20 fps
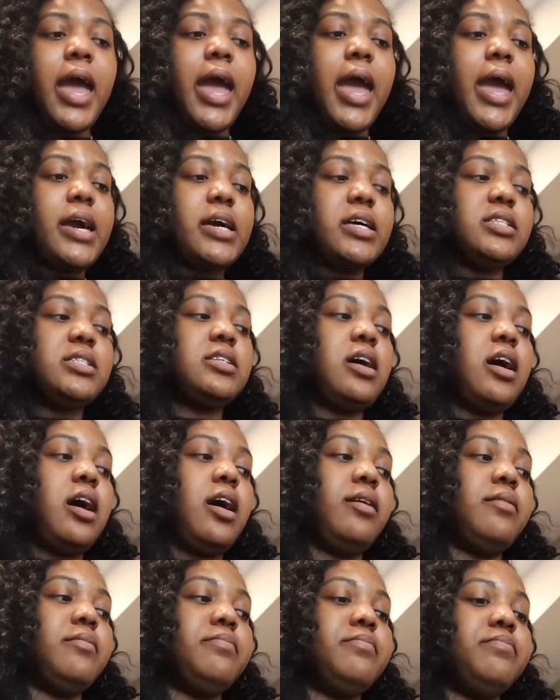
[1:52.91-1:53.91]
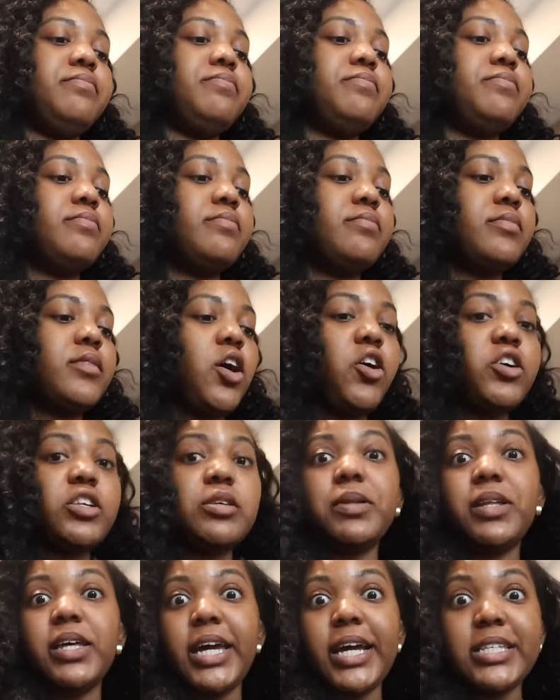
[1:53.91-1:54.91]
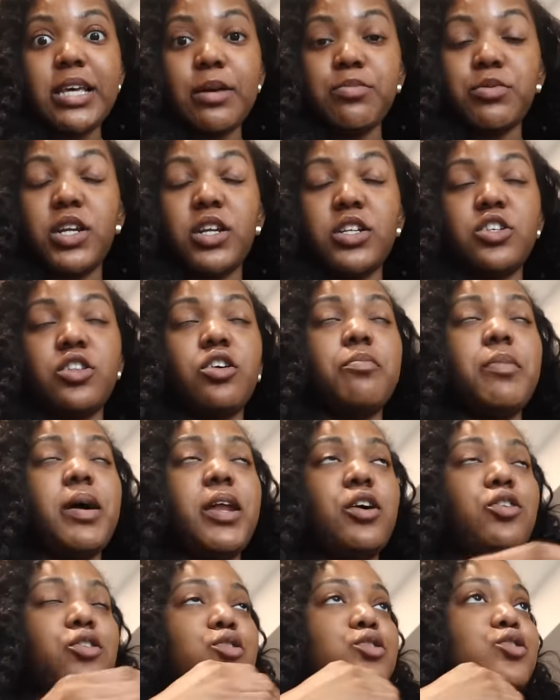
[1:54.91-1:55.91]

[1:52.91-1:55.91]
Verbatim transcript: and ultimately accepted into their medical